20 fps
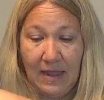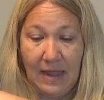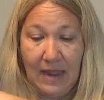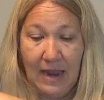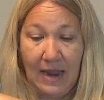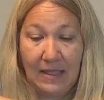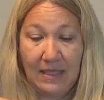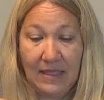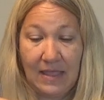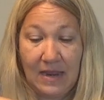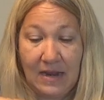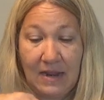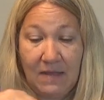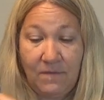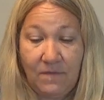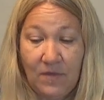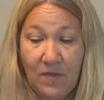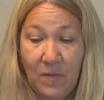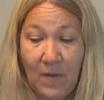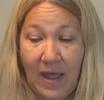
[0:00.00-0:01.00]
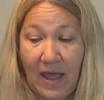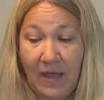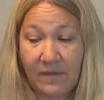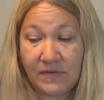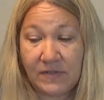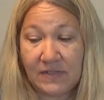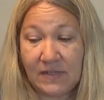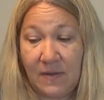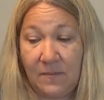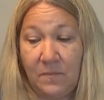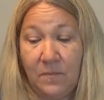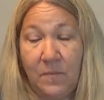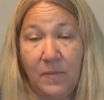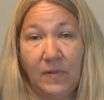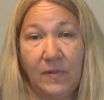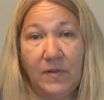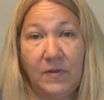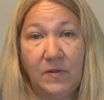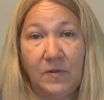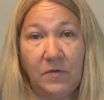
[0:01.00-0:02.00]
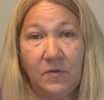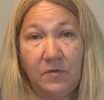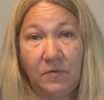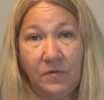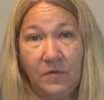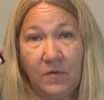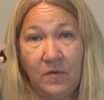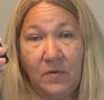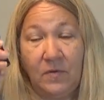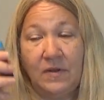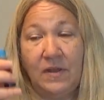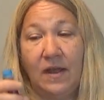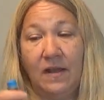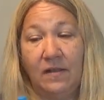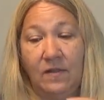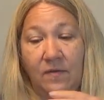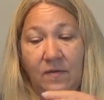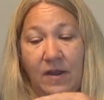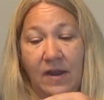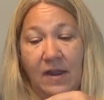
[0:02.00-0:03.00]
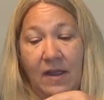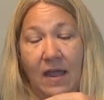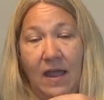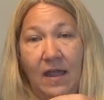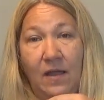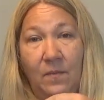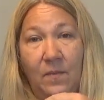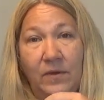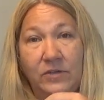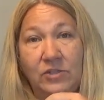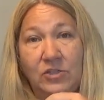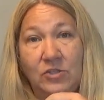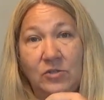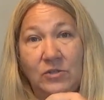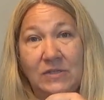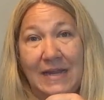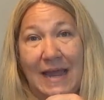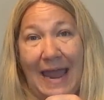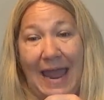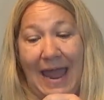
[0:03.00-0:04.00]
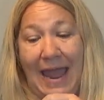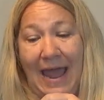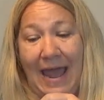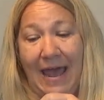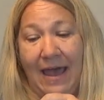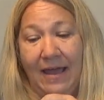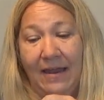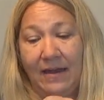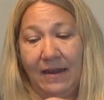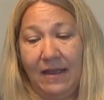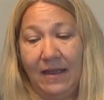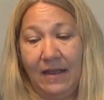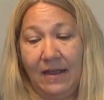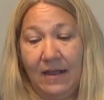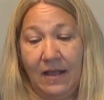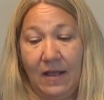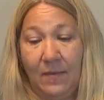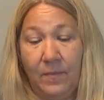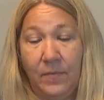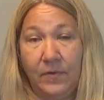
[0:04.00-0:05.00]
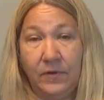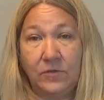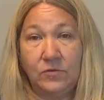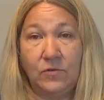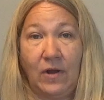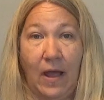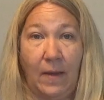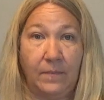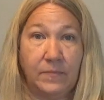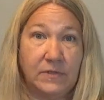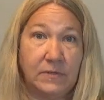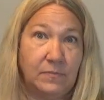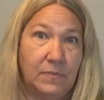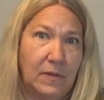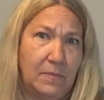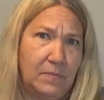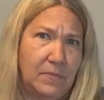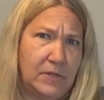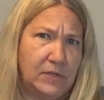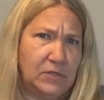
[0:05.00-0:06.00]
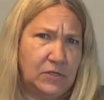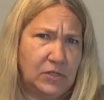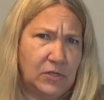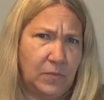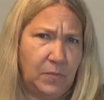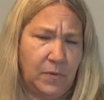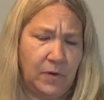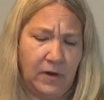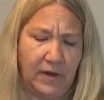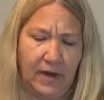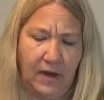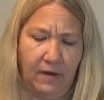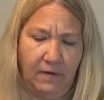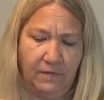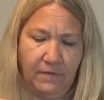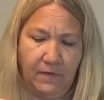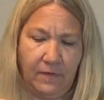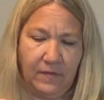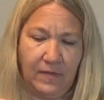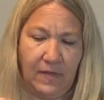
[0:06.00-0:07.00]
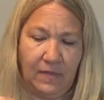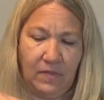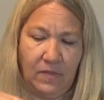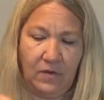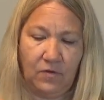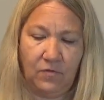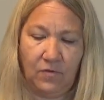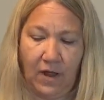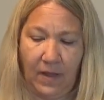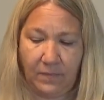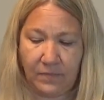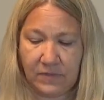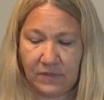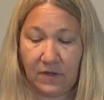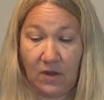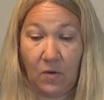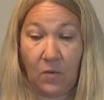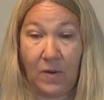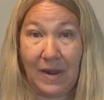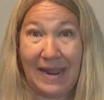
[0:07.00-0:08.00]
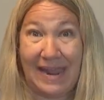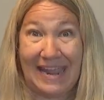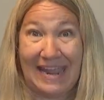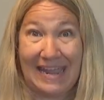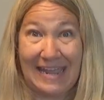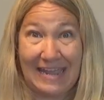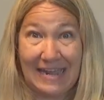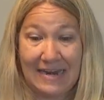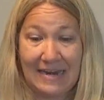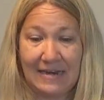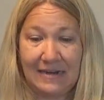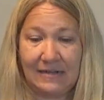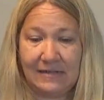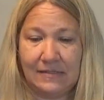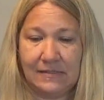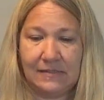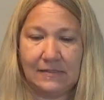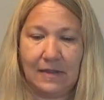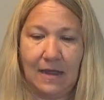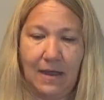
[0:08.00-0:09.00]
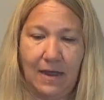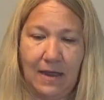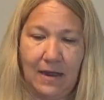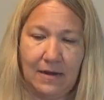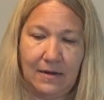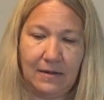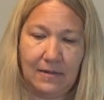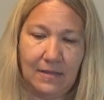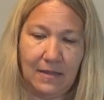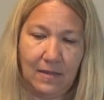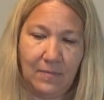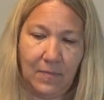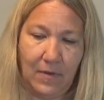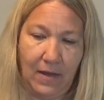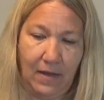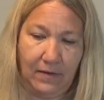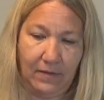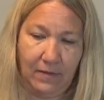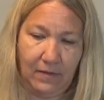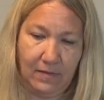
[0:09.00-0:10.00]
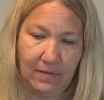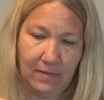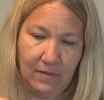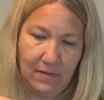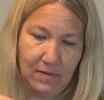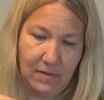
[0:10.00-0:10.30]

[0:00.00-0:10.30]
And then if you have some blue food coloring, I want you to add a couple drops, but be super careful that the drops go inside the bottle.